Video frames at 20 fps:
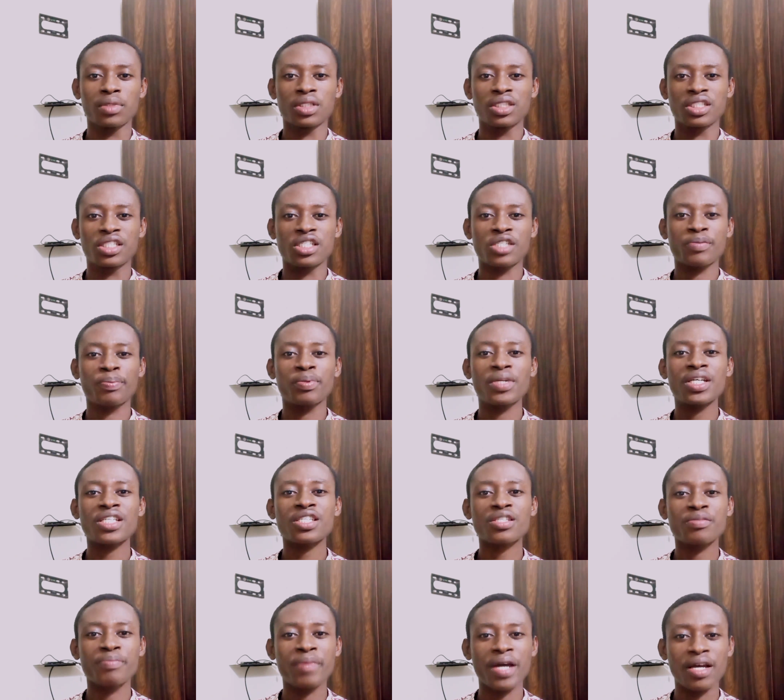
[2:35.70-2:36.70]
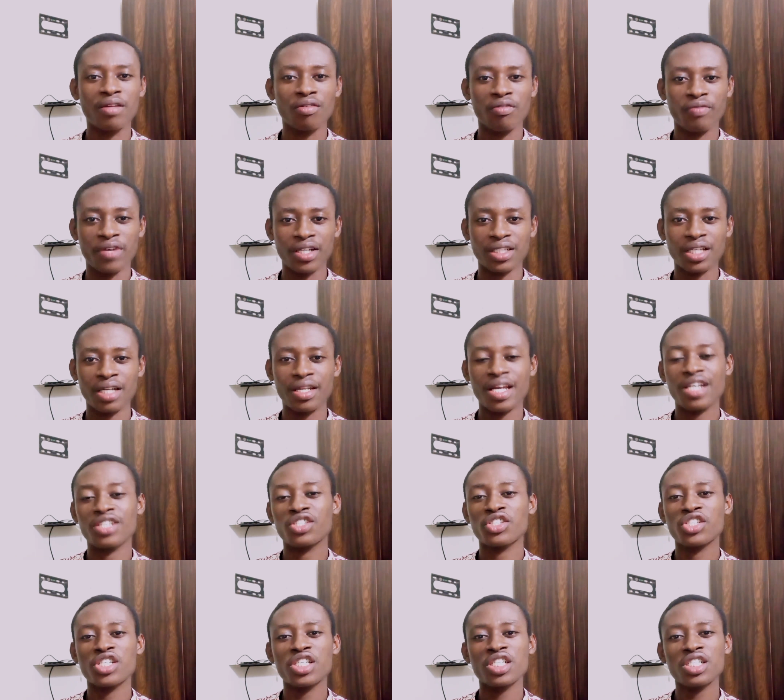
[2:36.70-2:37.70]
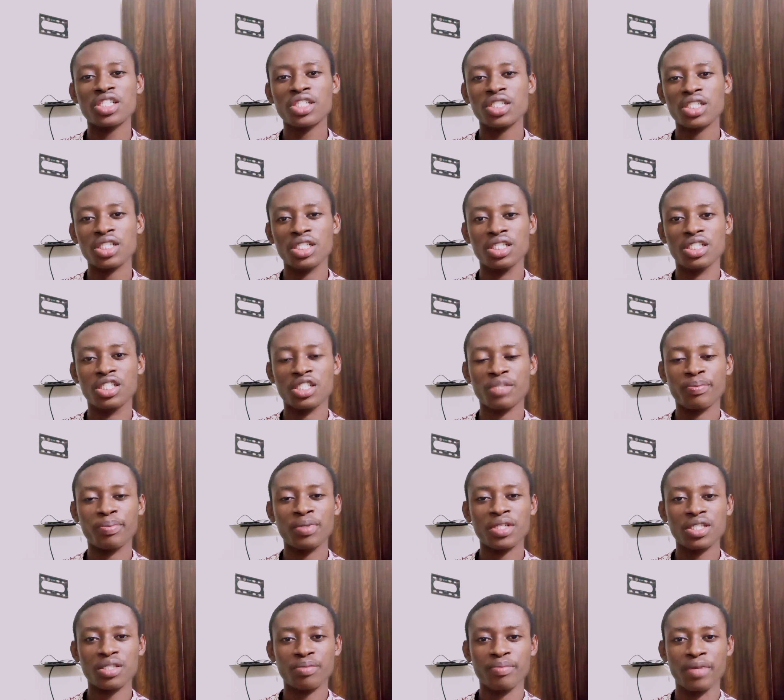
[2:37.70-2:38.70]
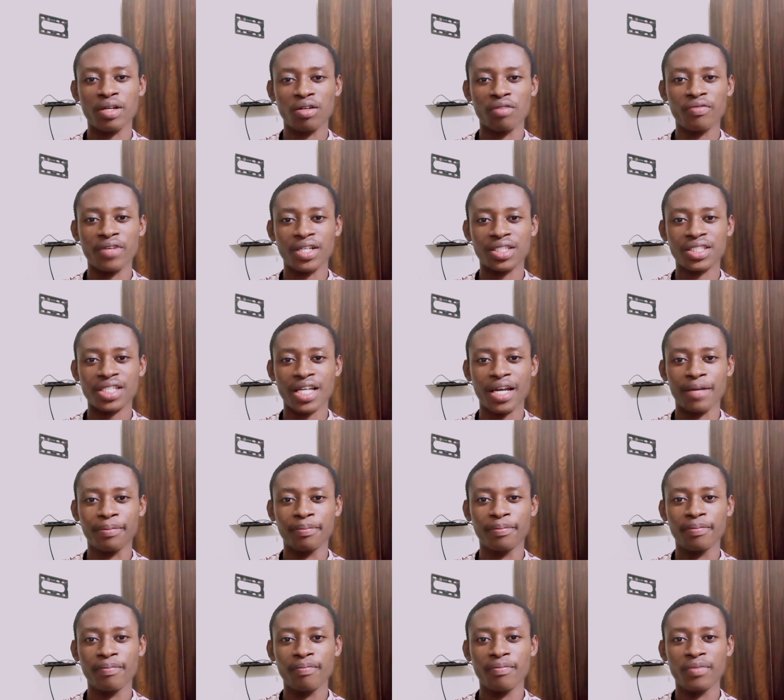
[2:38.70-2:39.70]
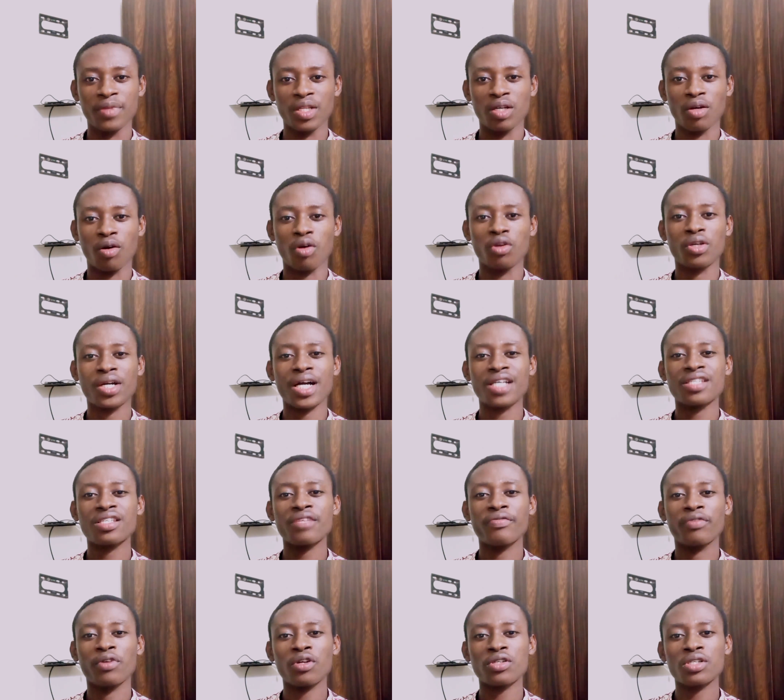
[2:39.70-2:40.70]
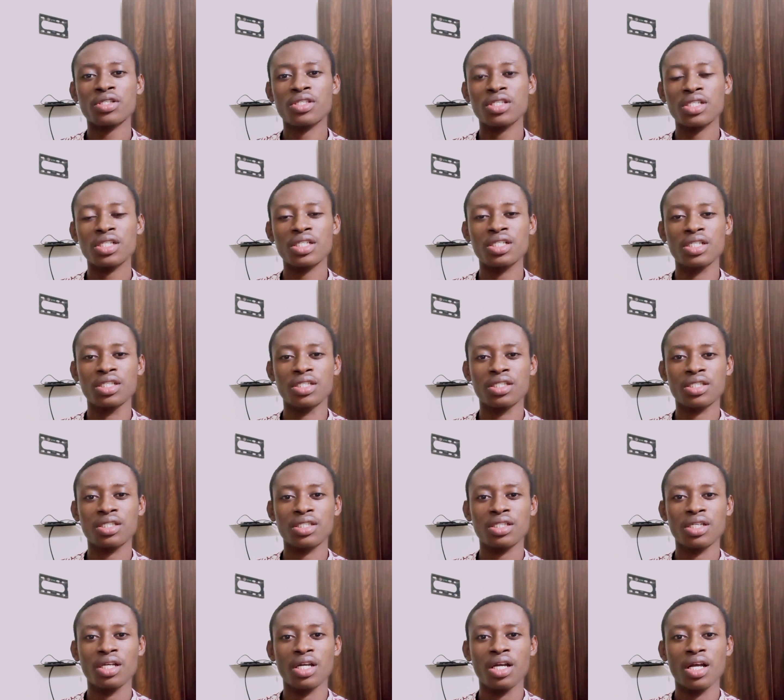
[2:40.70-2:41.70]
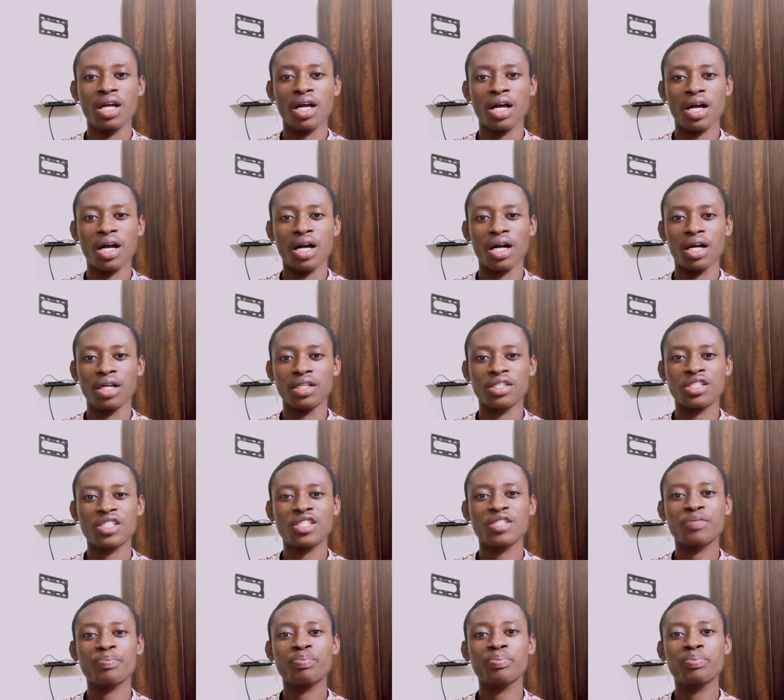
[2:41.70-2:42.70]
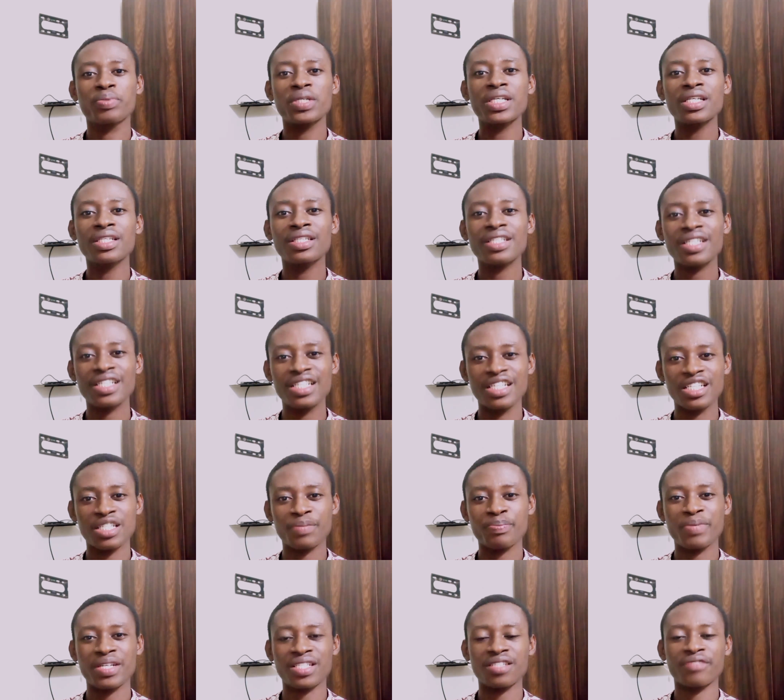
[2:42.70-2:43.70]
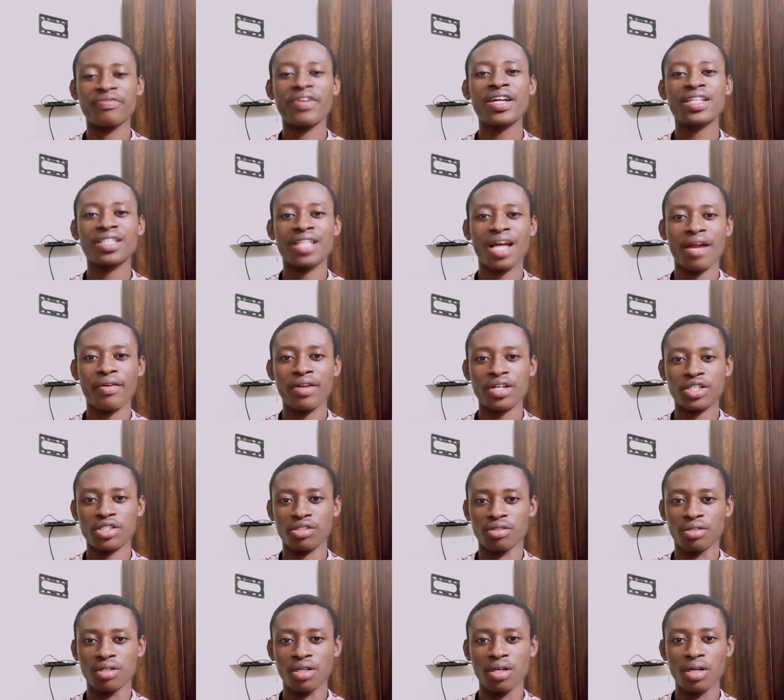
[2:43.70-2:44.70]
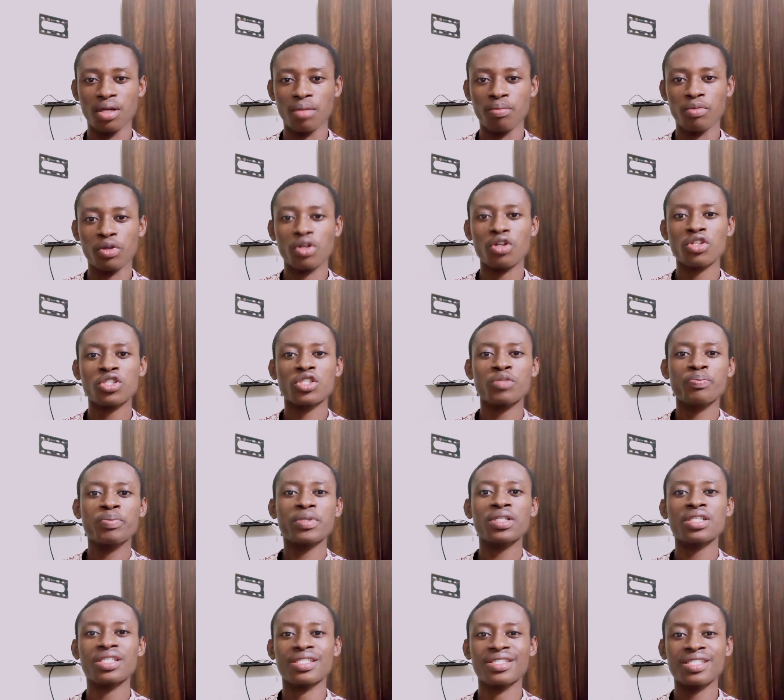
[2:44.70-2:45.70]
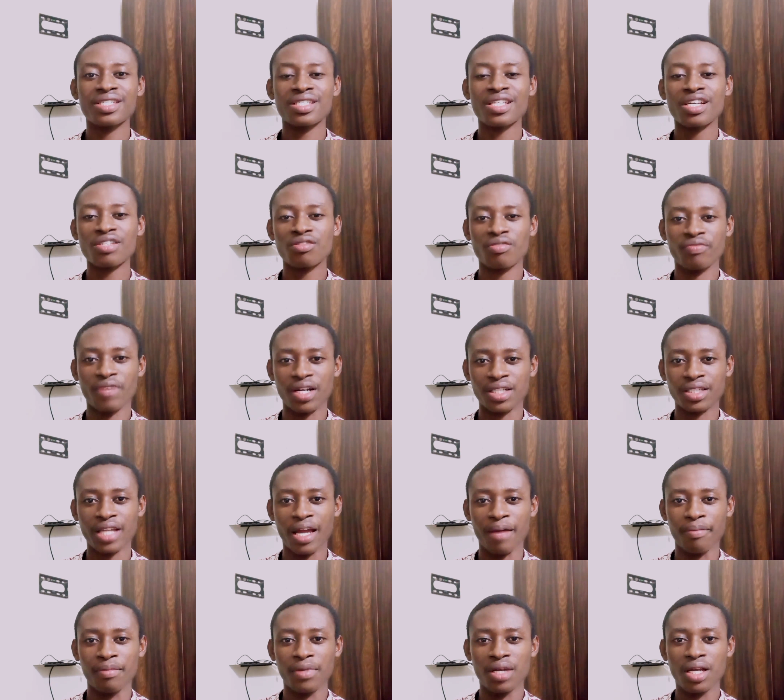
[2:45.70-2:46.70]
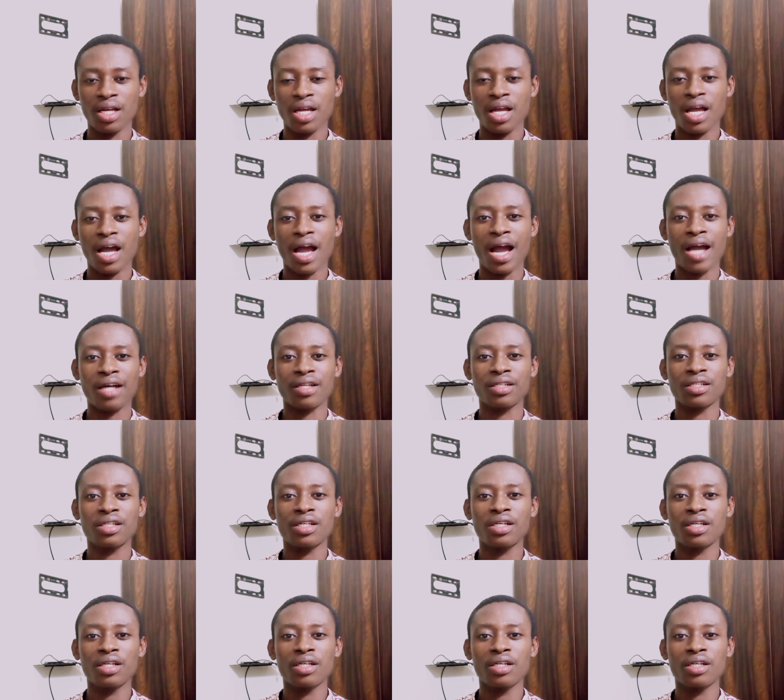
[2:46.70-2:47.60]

displacement over time. That's change in displacement over time. Or you can say velocity is speed in a specified direction, because speed is distance over time, and